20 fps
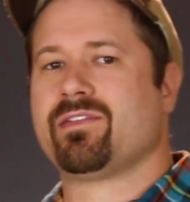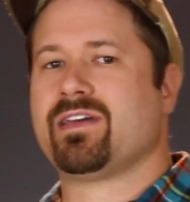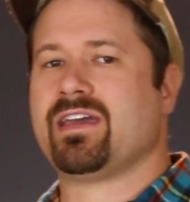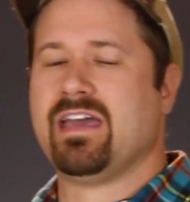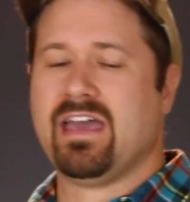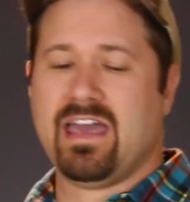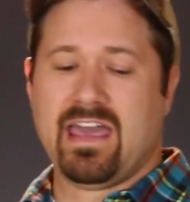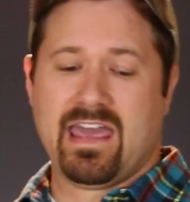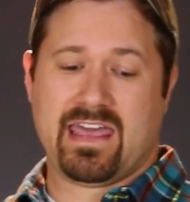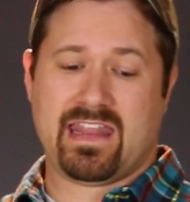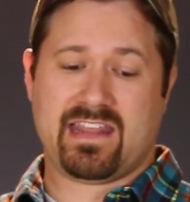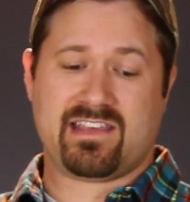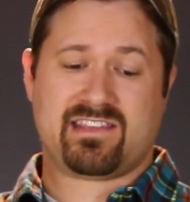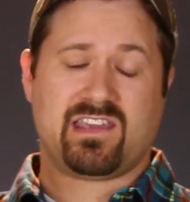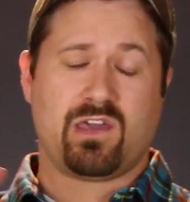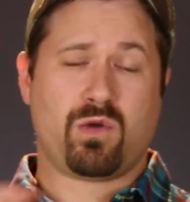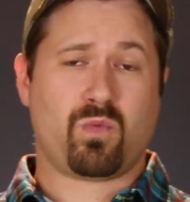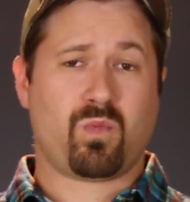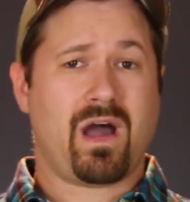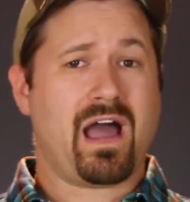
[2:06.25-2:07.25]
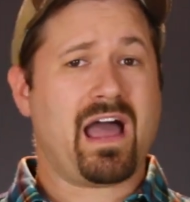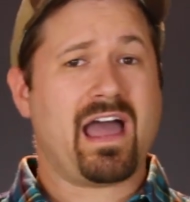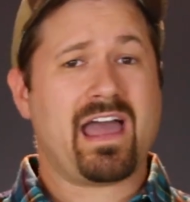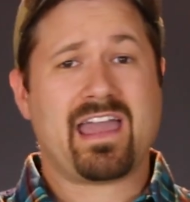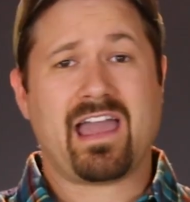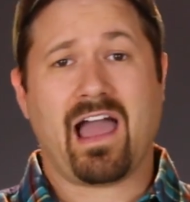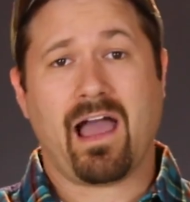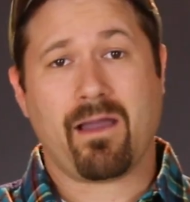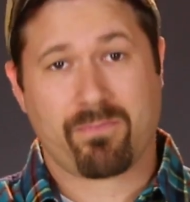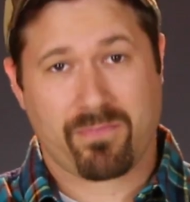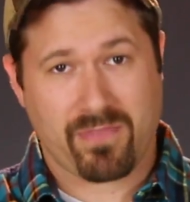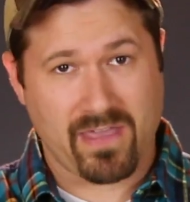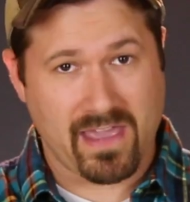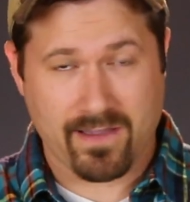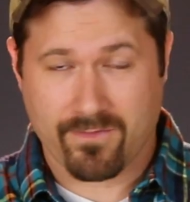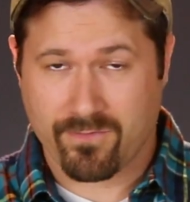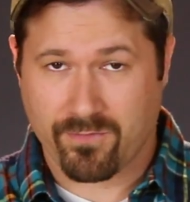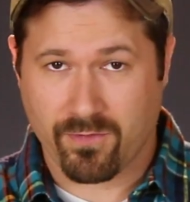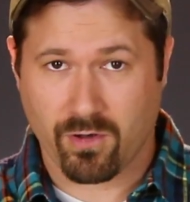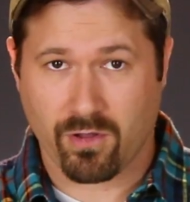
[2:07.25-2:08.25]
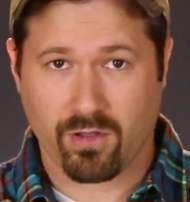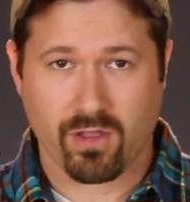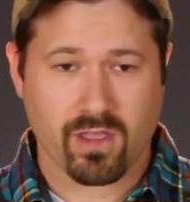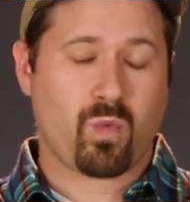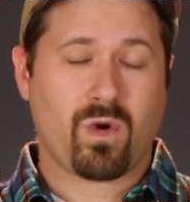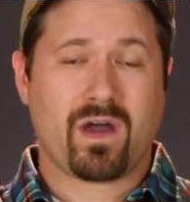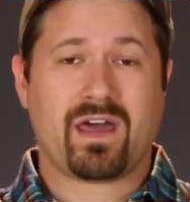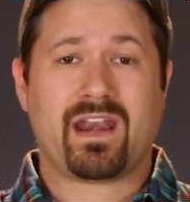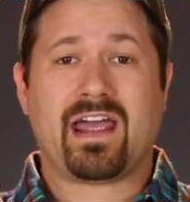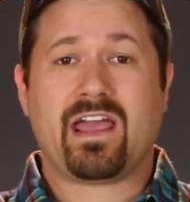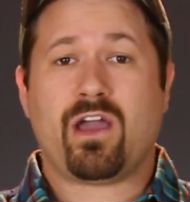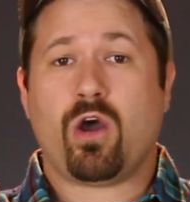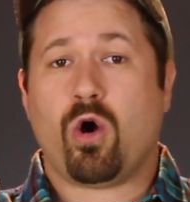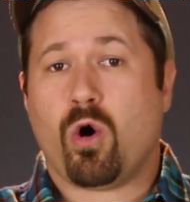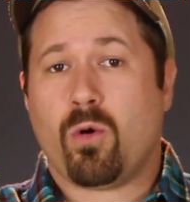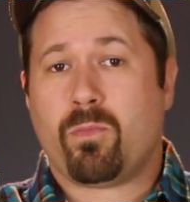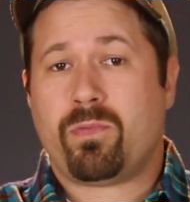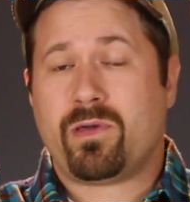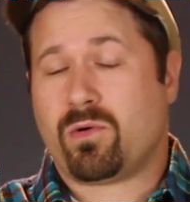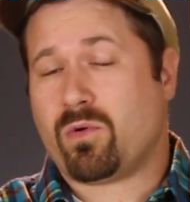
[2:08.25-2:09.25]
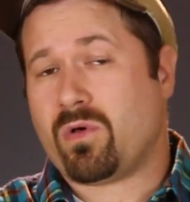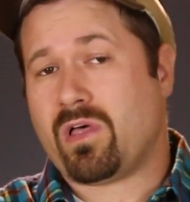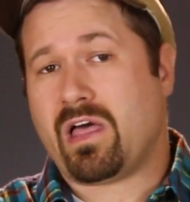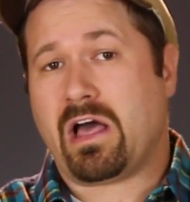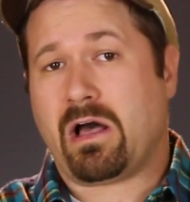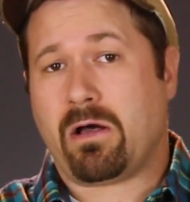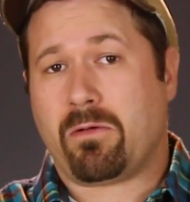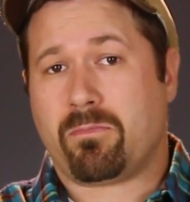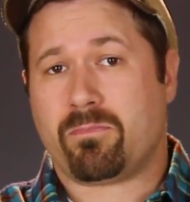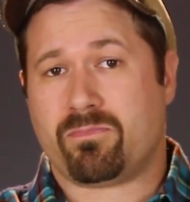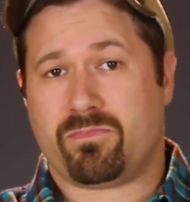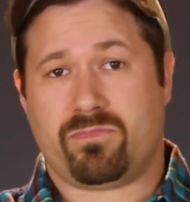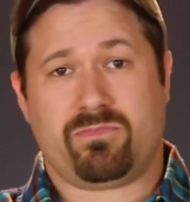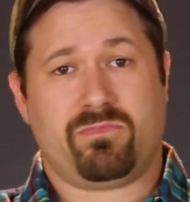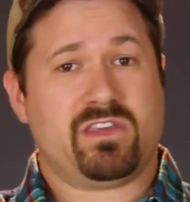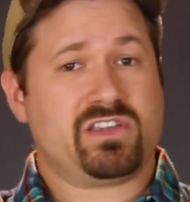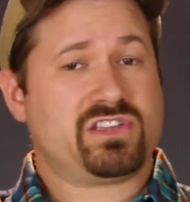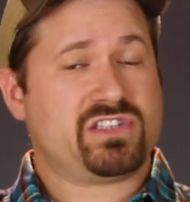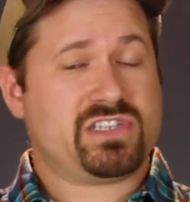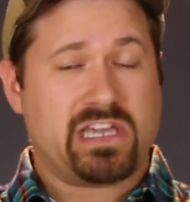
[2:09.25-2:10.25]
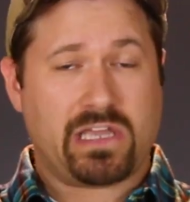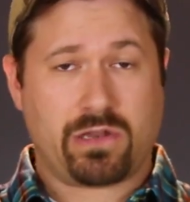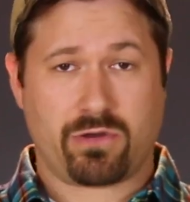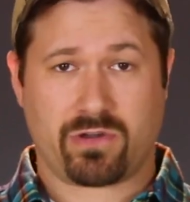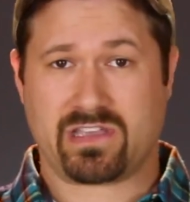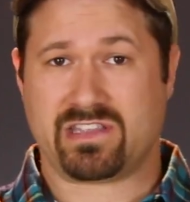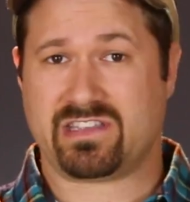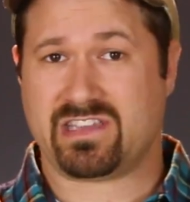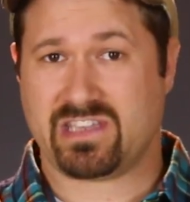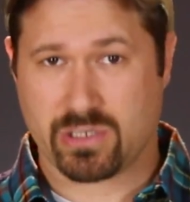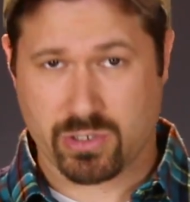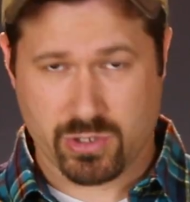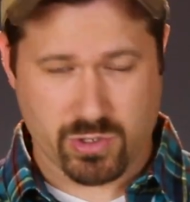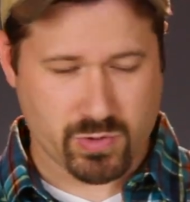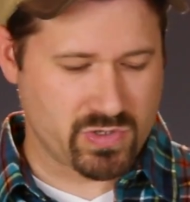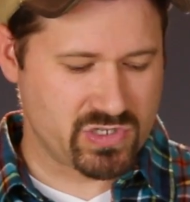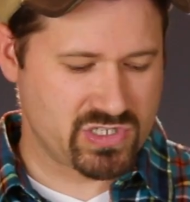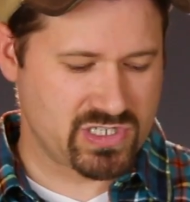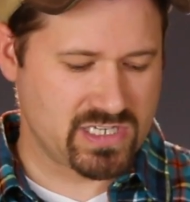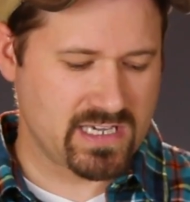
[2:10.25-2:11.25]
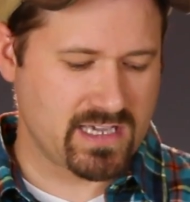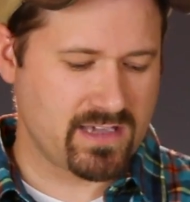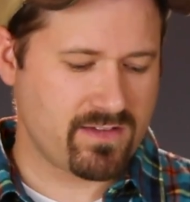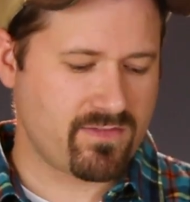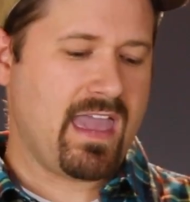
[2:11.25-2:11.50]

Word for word: of it, and I said why I'm thankful, what I hope it will help this channel continue to achieve,